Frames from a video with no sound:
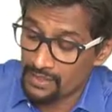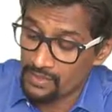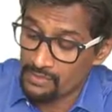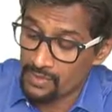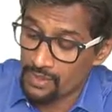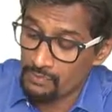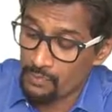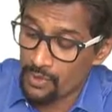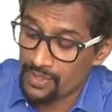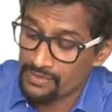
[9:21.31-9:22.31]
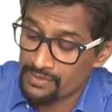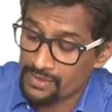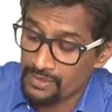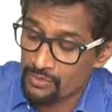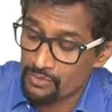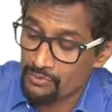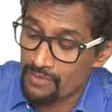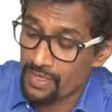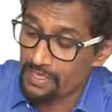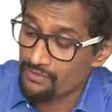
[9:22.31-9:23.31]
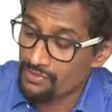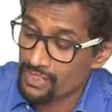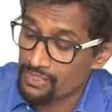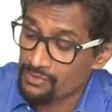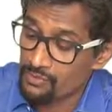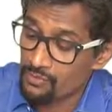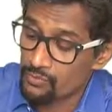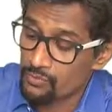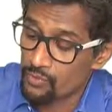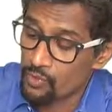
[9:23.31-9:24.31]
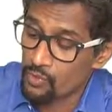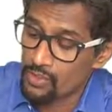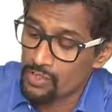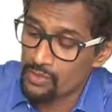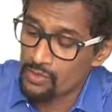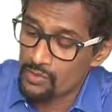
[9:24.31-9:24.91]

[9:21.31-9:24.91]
that is one point zero five raised to four